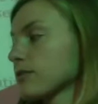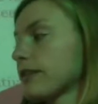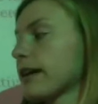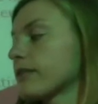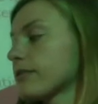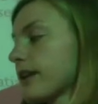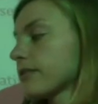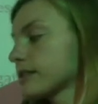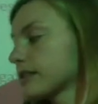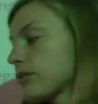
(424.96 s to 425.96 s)
5
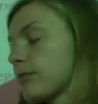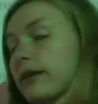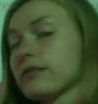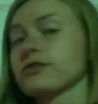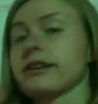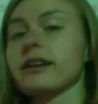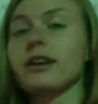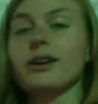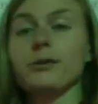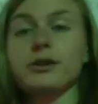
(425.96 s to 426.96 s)
every single amount of drink,
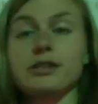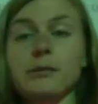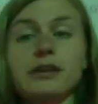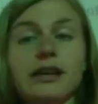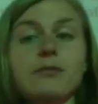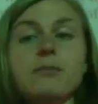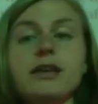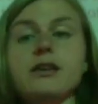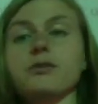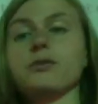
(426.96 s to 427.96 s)
whereas someone like
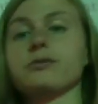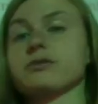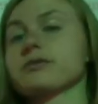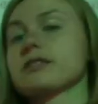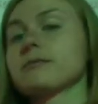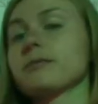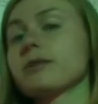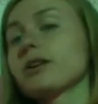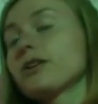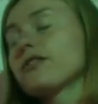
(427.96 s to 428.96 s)
me who's
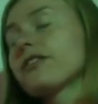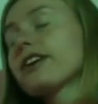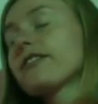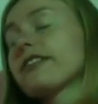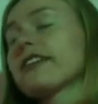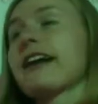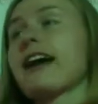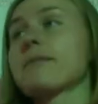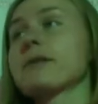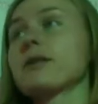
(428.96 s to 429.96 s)
very, very
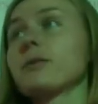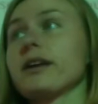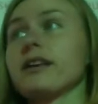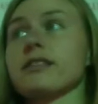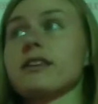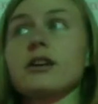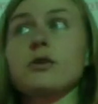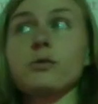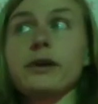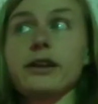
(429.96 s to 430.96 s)
happy with
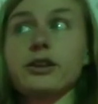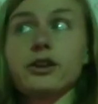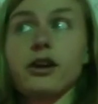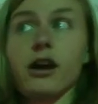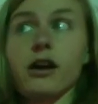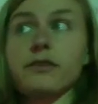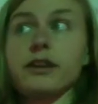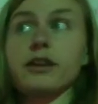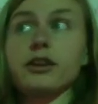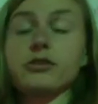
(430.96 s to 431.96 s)
regular
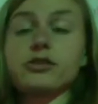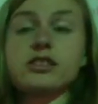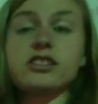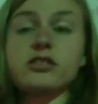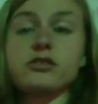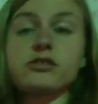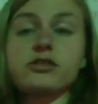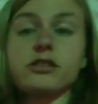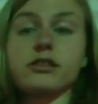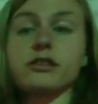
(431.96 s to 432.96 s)
coffee, just a little
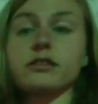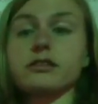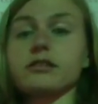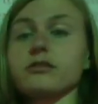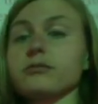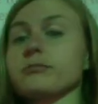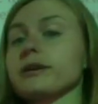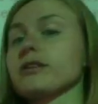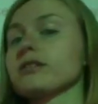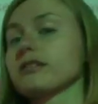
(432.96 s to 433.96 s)
sugar and a little
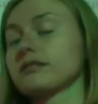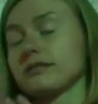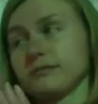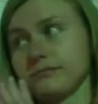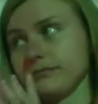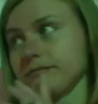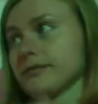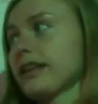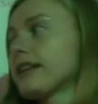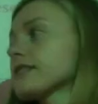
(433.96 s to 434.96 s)
milk
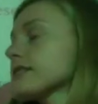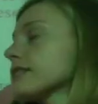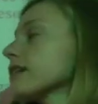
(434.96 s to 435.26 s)
hint,